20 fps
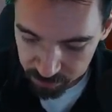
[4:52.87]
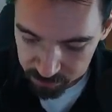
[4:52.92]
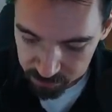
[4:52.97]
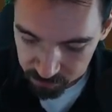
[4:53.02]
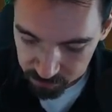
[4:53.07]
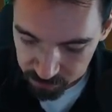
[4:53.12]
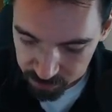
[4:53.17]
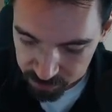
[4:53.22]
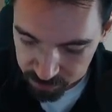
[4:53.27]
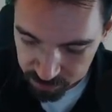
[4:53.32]
So
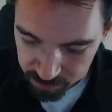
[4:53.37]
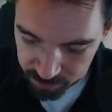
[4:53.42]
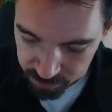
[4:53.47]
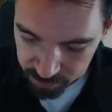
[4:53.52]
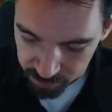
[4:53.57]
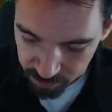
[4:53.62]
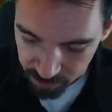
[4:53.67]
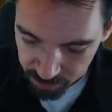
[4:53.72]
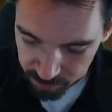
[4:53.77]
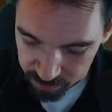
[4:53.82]
this is a
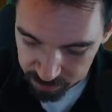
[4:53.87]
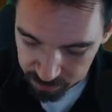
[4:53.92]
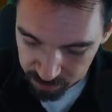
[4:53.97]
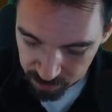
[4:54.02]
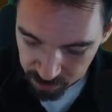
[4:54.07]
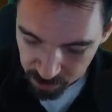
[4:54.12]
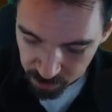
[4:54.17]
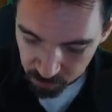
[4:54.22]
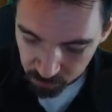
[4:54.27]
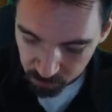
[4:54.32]
case
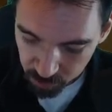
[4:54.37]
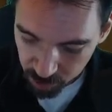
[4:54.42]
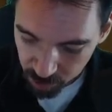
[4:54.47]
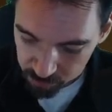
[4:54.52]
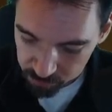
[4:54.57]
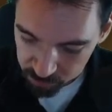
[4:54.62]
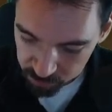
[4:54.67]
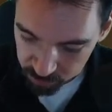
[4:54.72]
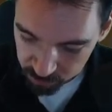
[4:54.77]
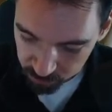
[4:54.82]
where I'm
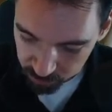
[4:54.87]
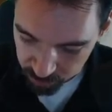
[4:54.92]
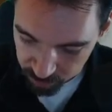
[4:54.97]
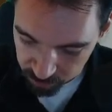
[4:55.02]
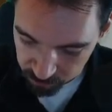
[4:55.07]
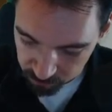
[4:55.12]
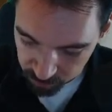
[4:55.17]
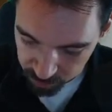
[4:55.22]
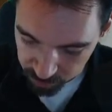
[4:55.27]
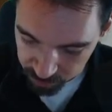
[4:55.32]
going to go ahead
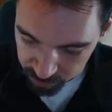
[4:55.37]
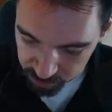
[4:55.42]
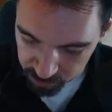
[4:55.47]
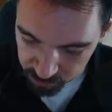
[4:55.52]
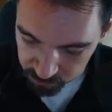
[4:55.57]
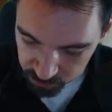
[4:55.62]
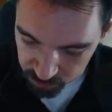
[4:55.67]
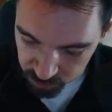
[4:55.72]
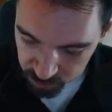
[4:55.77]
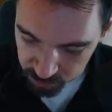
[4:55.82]
and write like,
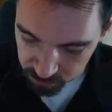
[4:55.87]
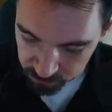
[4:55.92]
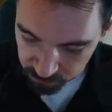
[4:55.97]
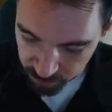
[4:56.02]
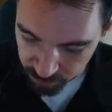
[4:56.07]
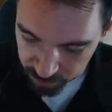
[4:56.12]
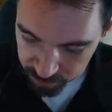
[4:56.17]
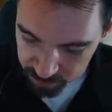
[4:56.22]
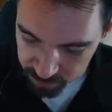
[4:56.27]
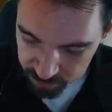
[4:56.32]
g of
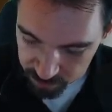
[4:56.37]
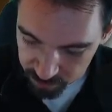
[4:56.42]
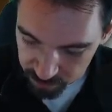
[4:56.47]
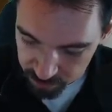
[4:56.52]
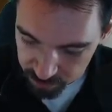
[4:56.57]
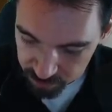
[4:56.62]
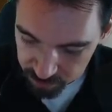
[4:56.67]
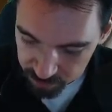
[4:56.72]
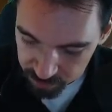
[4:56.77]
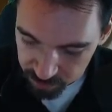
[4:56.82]
x
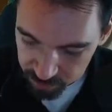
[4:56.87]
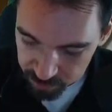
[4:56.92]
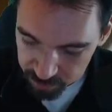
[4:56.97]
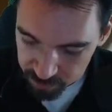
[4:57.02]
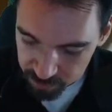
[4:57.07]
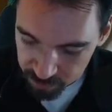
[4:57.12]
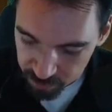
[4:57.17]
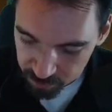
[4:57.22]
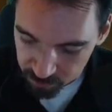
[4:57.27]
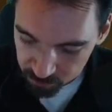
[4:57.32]
is
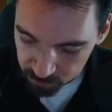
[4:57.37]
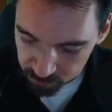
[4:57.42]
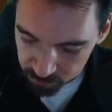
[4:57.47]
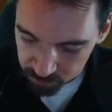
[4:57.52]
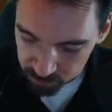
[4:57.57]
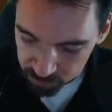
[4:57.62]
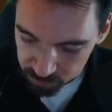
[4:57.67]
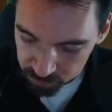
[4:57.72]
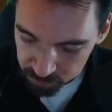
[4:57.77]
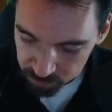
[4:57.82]
equal
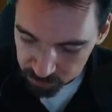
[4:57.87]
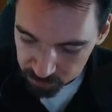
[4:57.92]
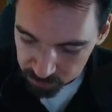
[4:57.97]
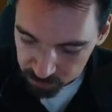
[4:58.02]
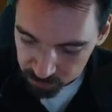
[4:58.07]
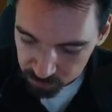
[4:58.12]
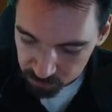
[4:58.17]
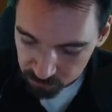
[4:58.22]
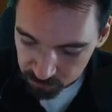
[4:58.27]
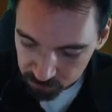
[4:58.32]

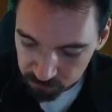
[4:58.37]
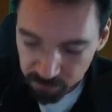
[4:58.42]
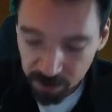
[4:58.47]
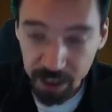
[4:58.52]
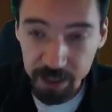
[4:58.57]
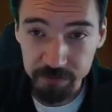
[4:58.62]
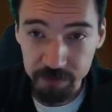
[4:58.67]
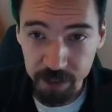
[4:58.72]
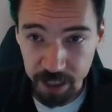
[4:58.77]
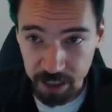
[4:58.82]
to
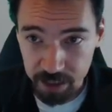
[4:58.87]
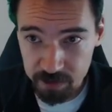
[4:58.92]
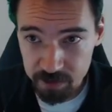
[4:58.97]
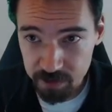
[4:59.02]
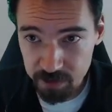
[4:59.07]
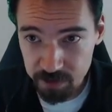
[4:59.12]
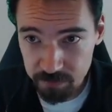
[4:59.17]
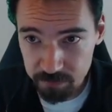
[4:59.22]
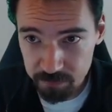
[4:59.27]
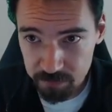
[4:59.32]

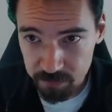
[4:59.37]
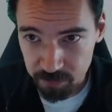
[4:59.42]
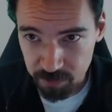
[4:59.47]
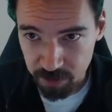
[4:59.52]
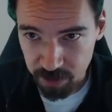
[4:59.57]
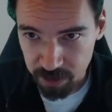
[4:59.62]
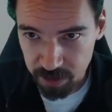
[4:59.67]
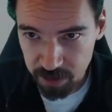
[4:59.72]
5x. Okay.